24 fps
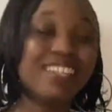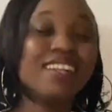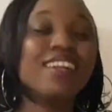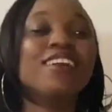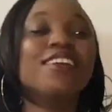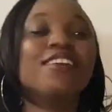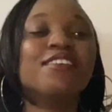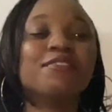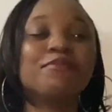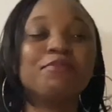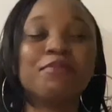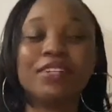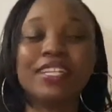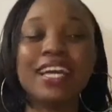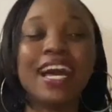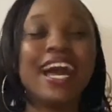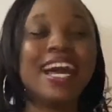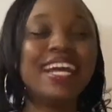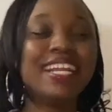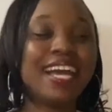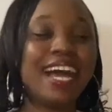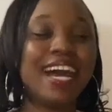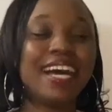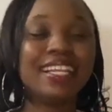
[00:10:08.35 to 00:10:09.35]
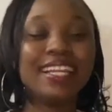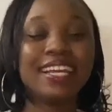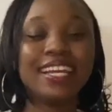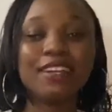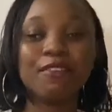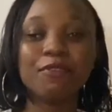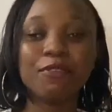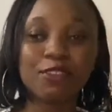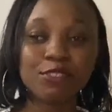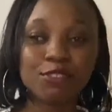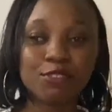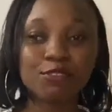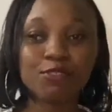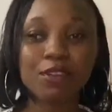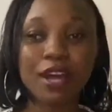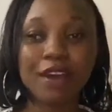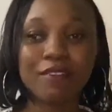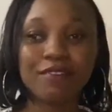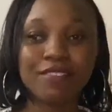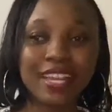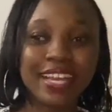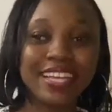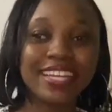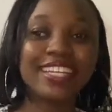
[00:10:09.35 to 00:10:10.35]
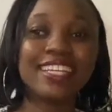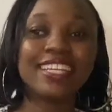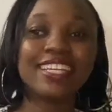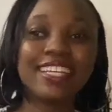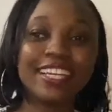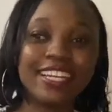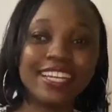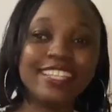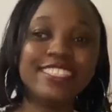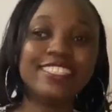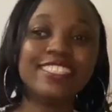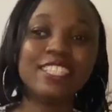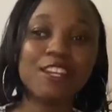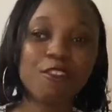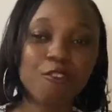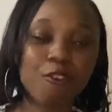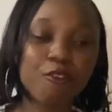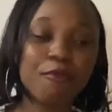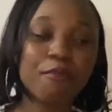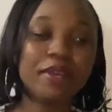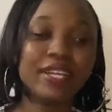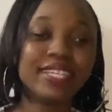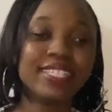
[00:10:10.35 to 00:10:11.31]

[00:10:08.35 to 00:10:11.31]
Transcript: you know, affect your channel negatively by,